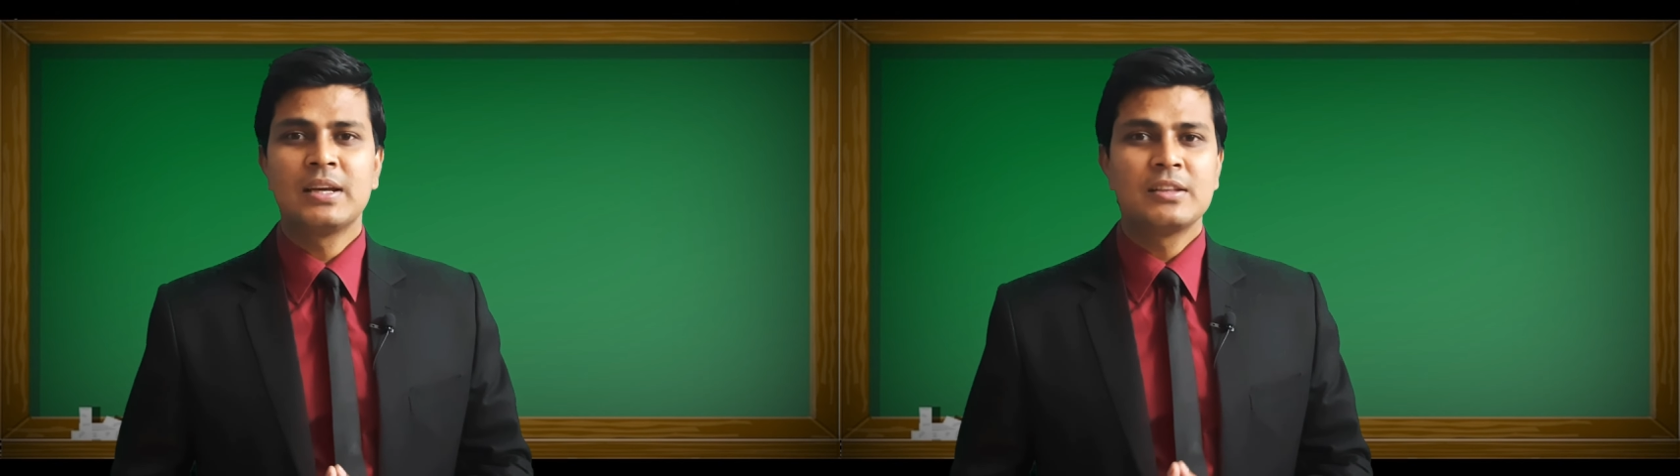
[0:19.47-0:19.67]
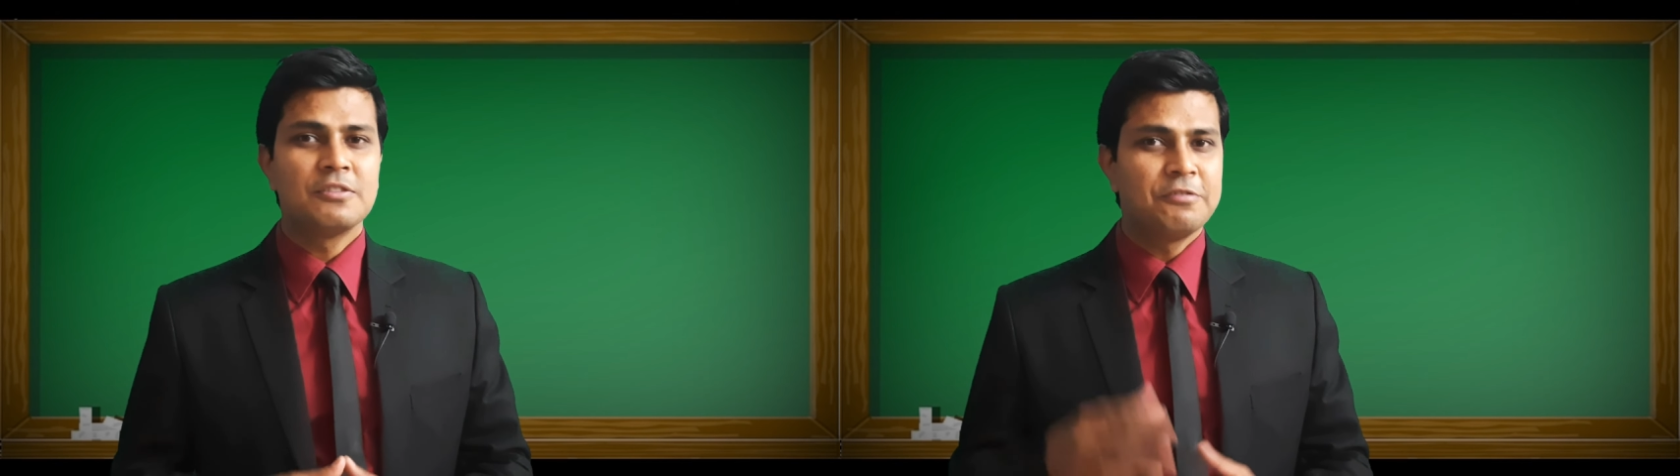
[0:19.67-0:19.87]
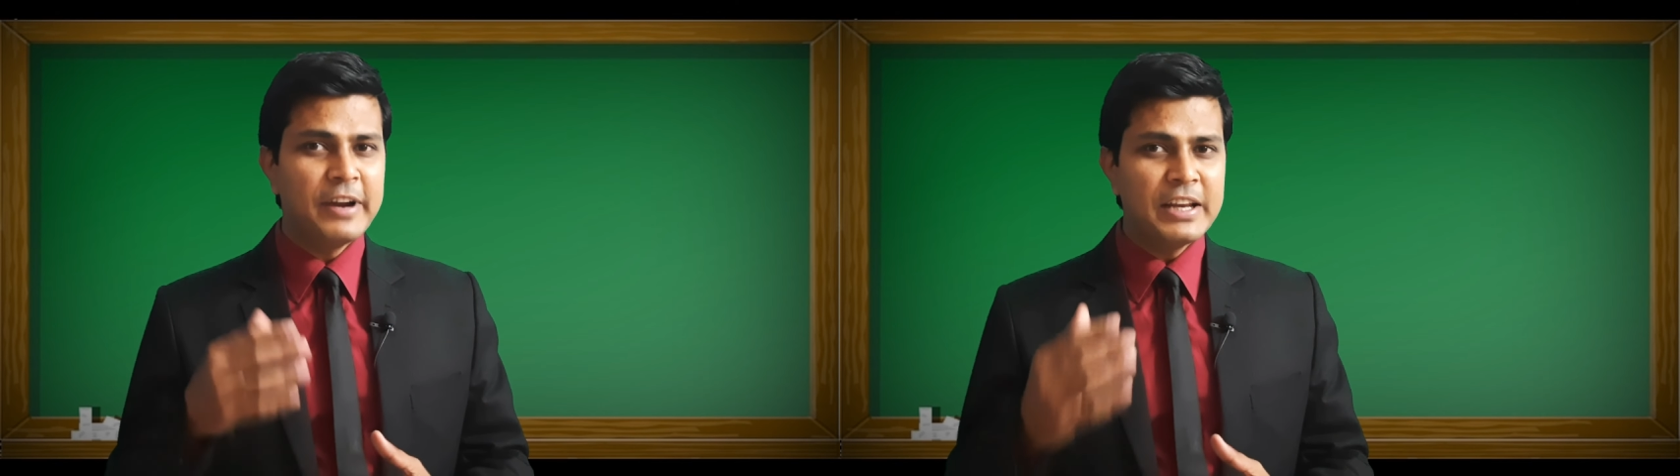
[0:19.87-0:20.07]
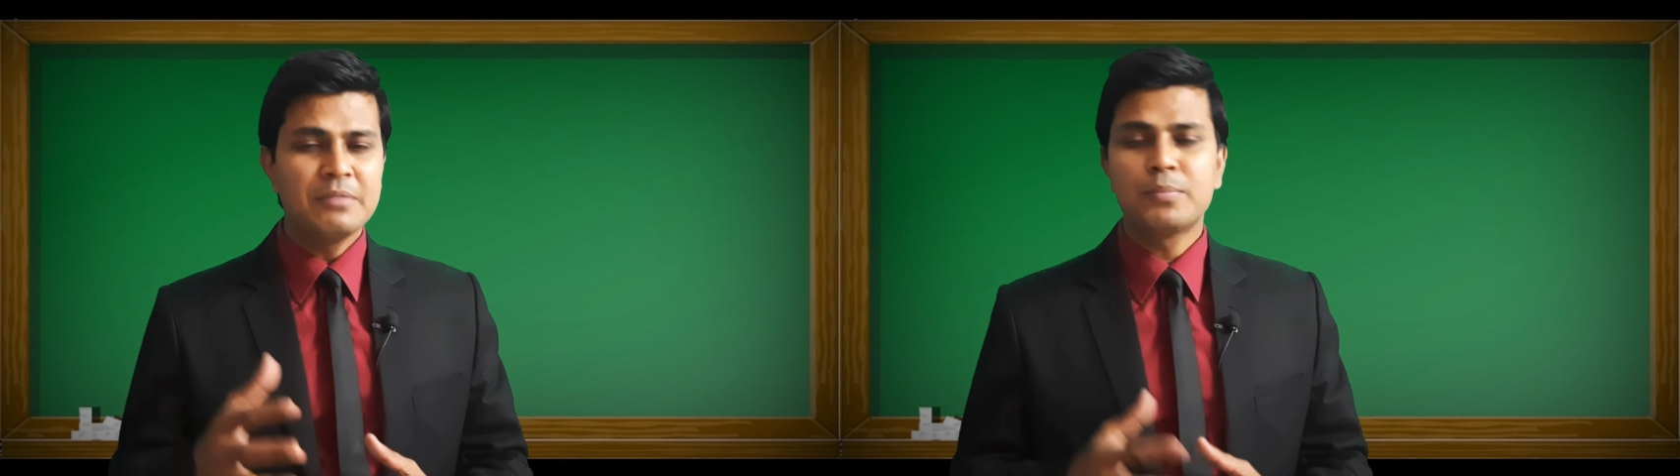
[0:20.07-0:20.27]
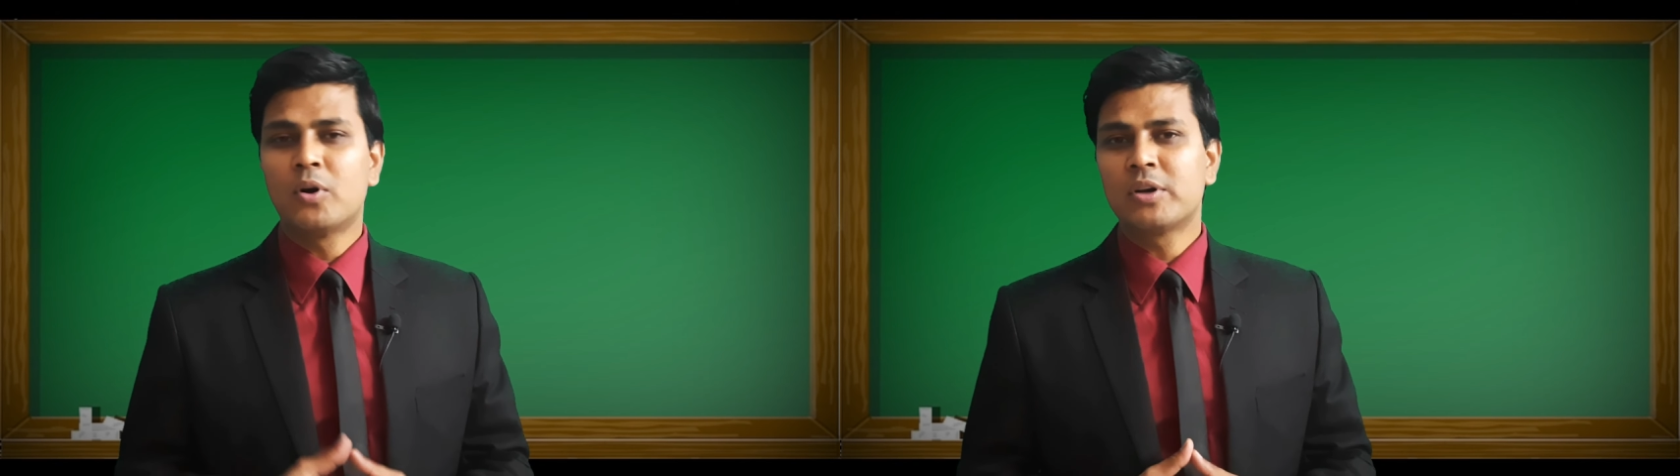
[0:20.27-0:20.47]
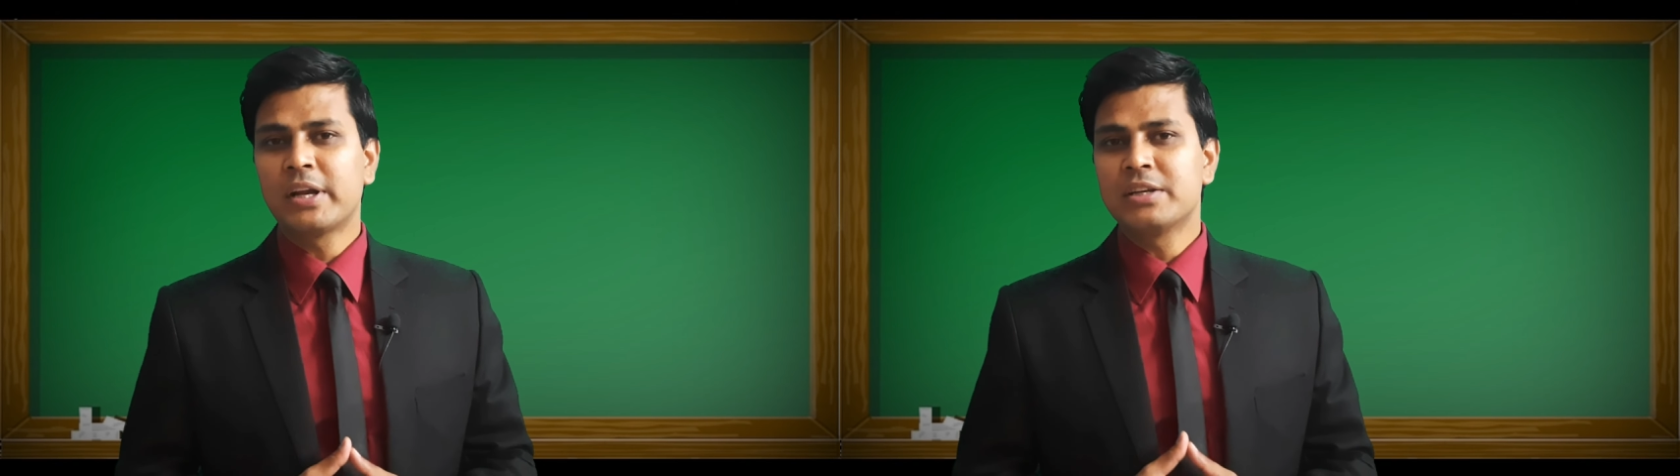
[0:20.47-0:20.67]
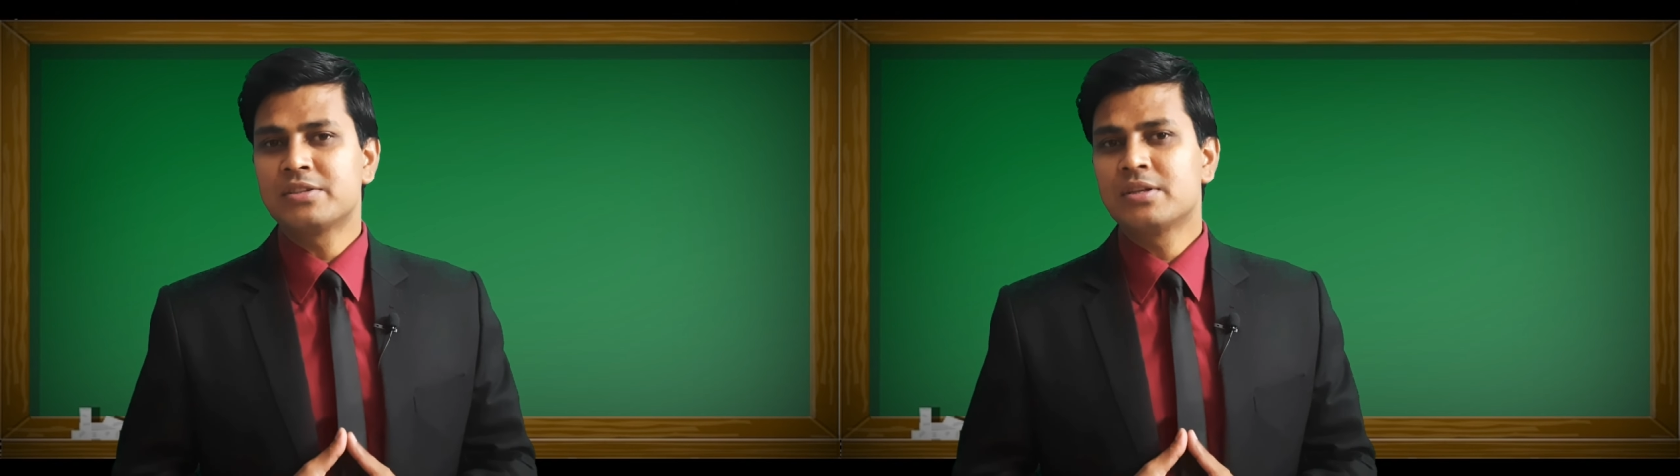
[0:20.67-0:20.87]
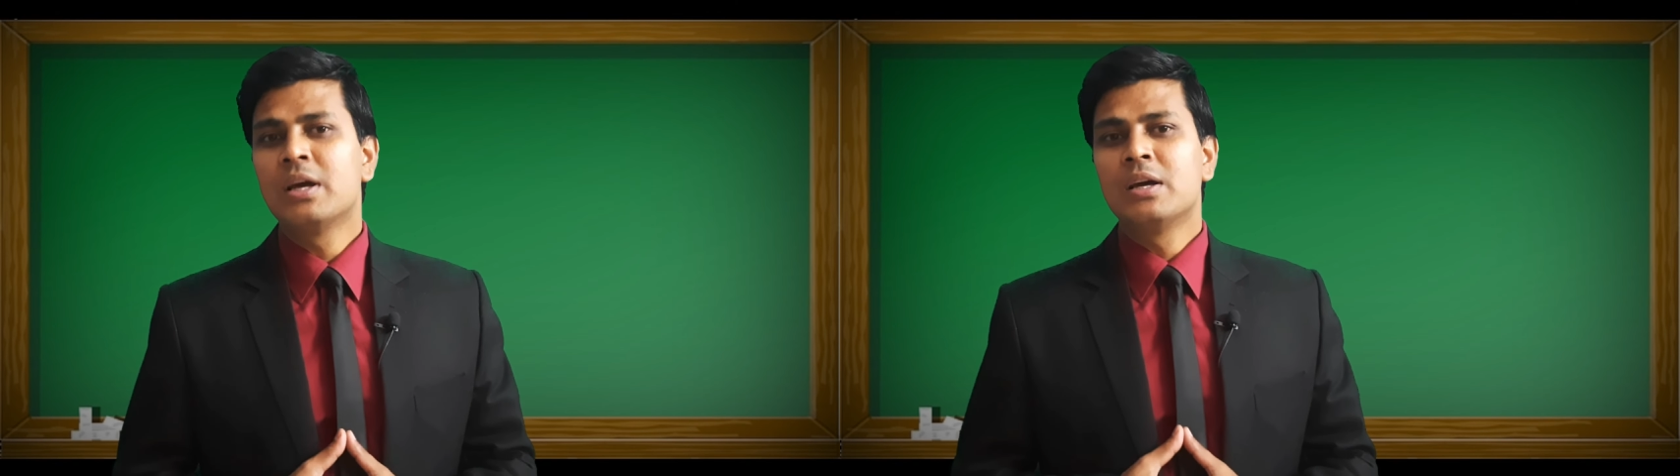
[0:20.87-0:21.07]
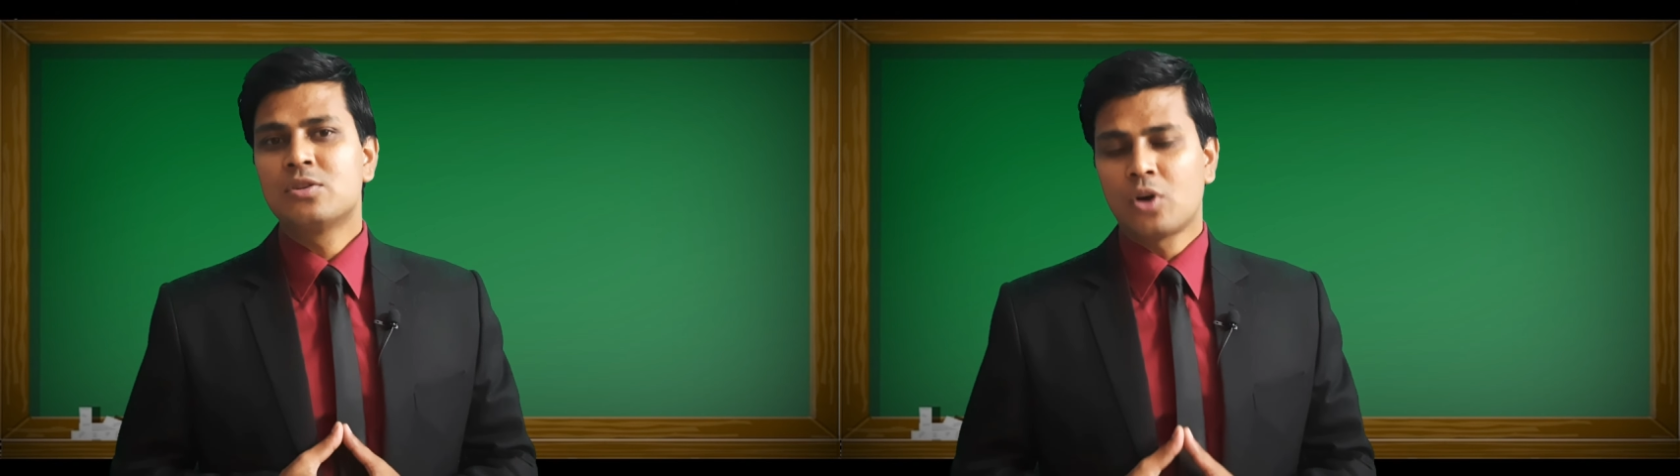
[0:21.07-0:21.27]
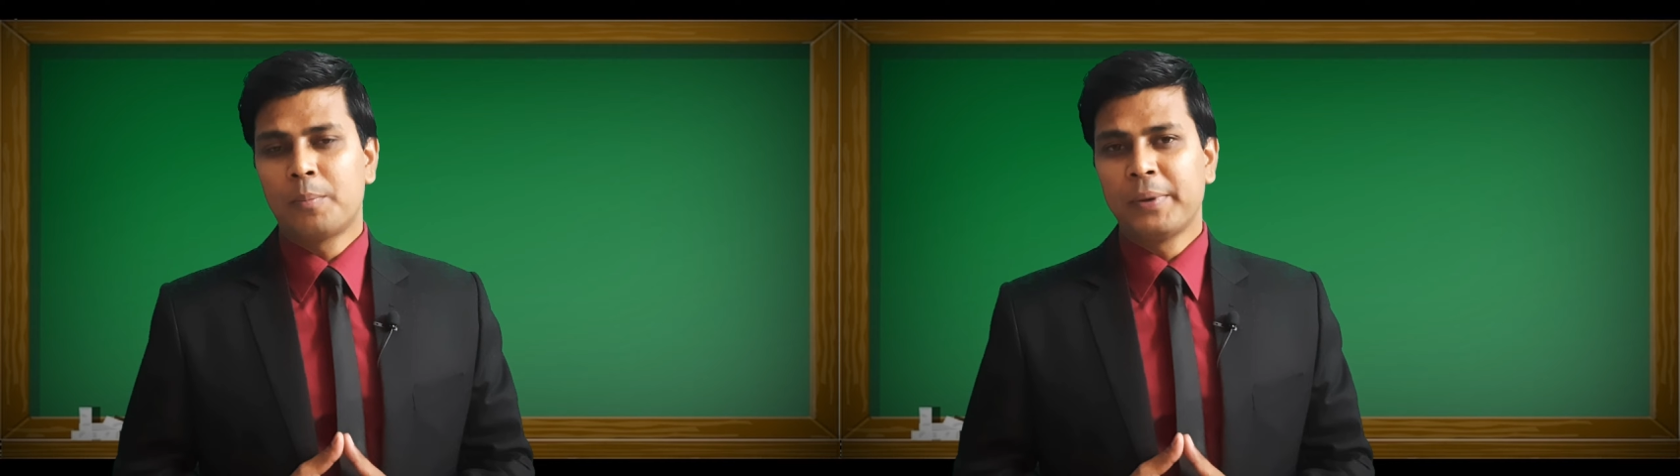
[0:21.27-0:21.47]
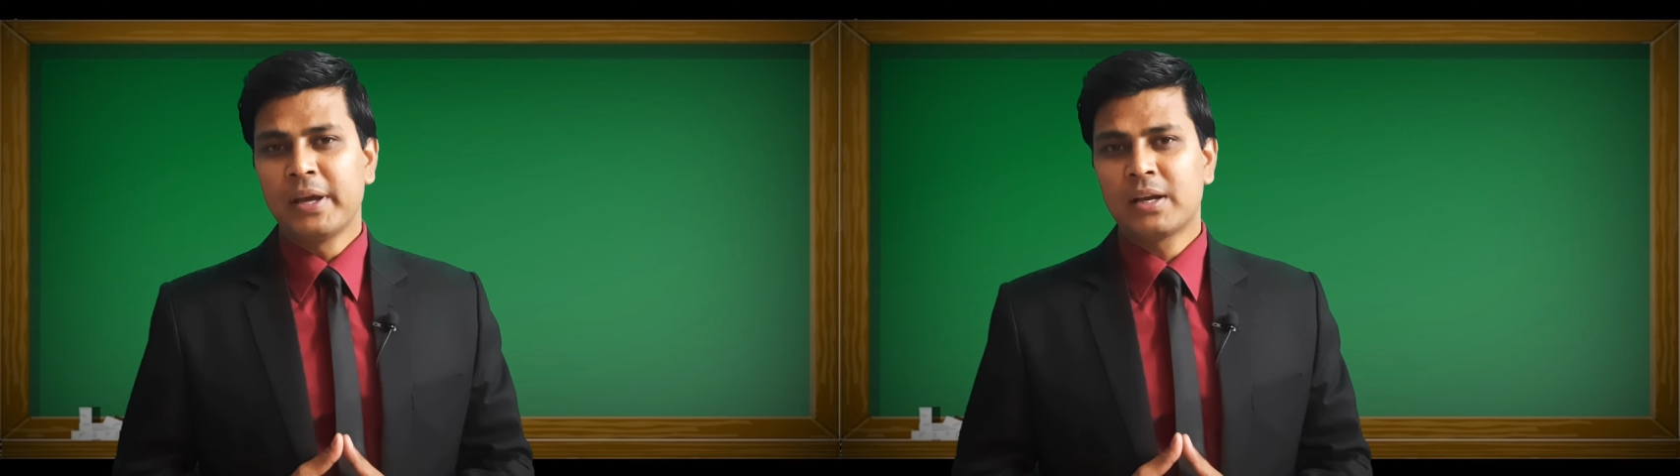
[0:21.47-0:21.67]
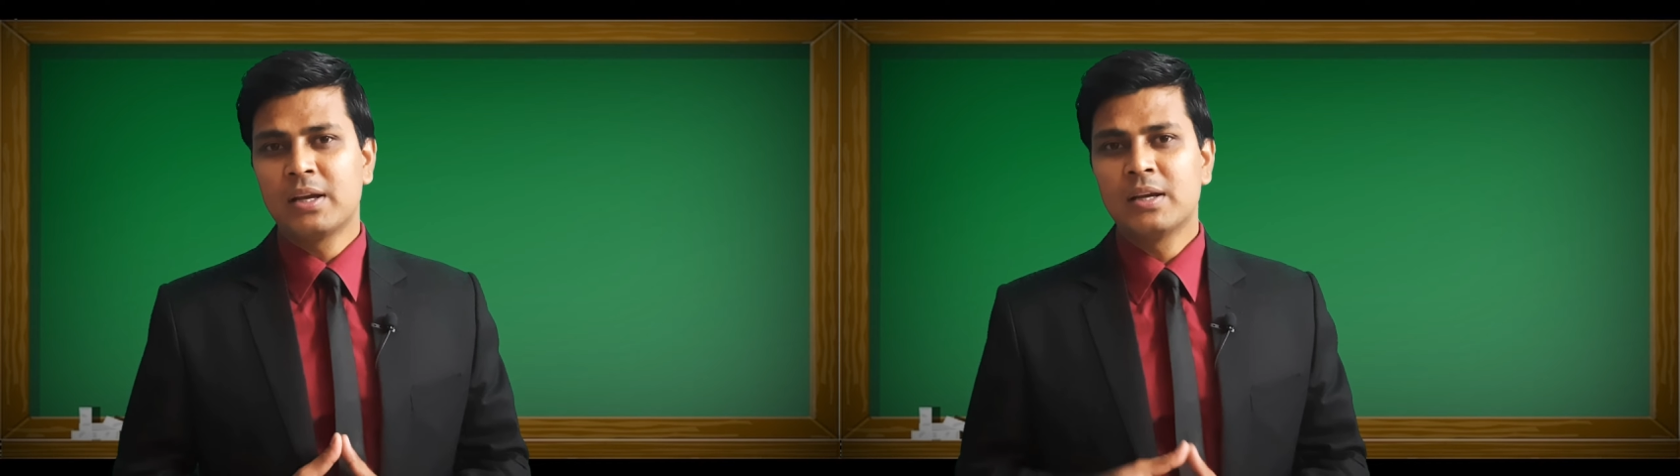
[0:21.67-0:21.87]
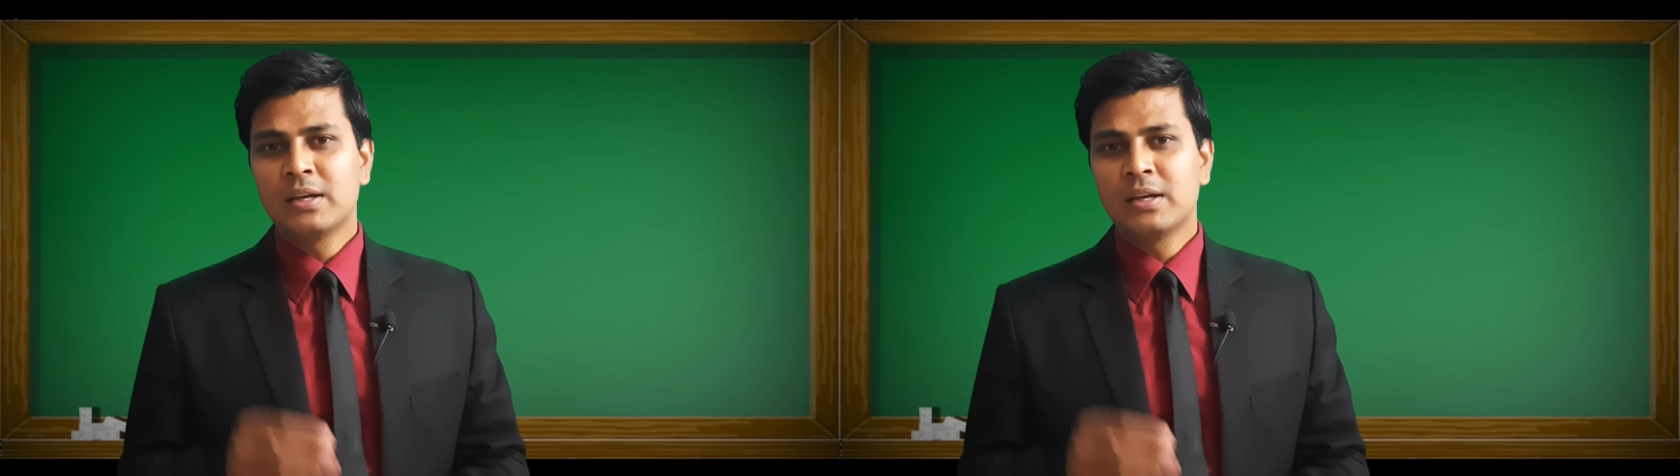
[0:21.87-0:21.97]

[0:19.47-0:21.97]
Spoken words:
the very important topic,